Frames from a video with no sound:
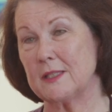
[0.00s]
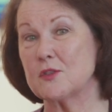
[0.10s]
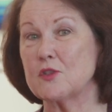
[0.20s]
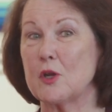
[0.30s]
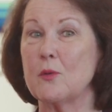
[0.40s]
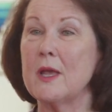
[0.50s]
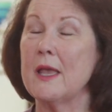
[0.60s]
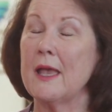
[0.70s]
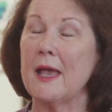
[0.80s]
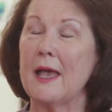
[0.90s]
And so
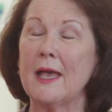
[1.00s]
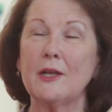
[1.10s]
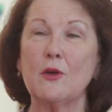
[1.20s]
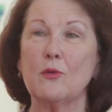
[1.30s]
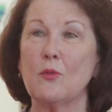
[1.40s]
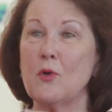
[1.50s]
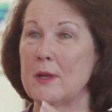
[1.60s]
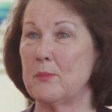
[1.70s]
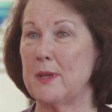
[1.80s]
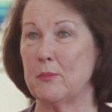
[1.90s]
I don't
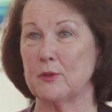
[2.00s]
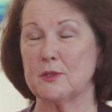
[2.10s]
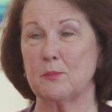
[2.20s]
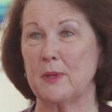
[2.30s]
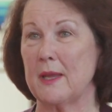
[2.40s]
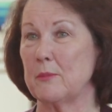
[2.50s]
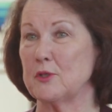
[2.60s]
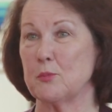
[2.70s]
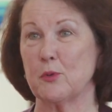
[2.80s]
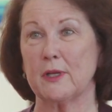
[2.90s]
want people to be able
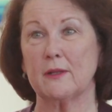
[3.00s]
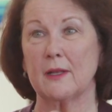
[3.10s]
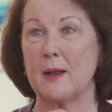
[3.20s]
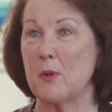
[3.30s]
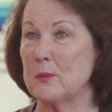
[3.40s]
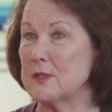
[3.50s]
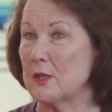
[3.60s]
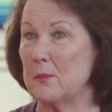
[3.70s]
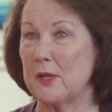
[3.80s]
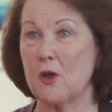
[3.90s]
to predict that I'm always
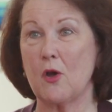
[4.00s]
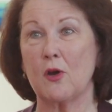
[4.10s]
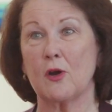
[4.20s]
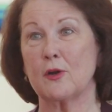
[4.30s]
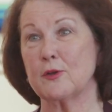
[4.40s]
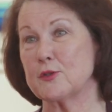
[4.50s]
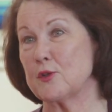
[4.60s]
going to be hard or